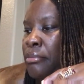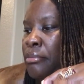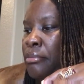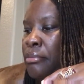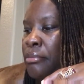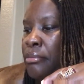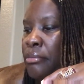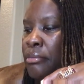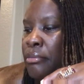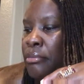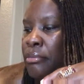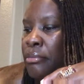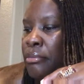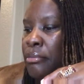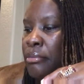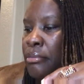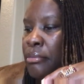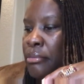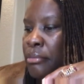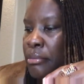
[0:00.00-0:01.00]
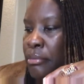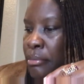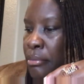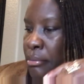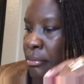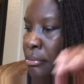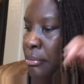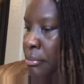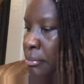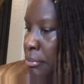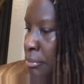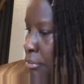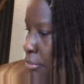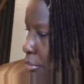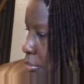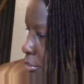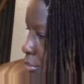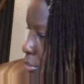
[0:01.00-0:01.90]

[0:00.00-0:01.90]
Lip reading: (silence)